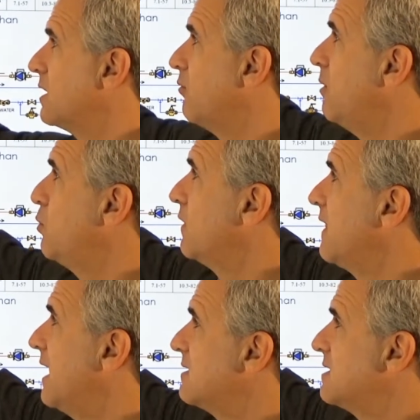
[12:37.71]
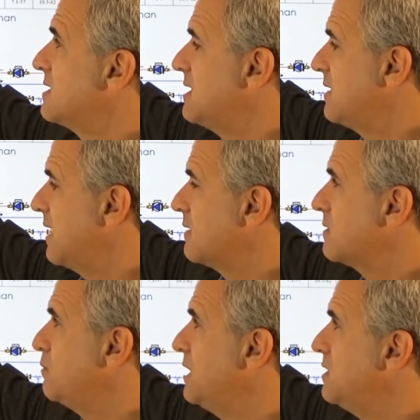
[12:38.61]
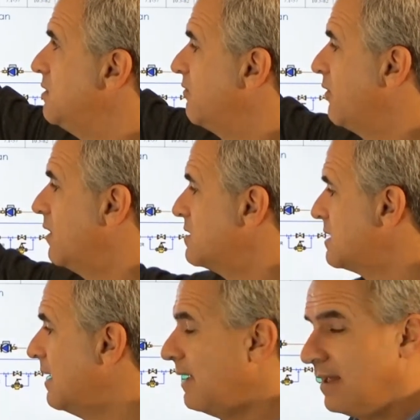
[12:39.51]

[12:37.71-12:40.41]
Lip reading: If we put that 60,000 BTU furnace,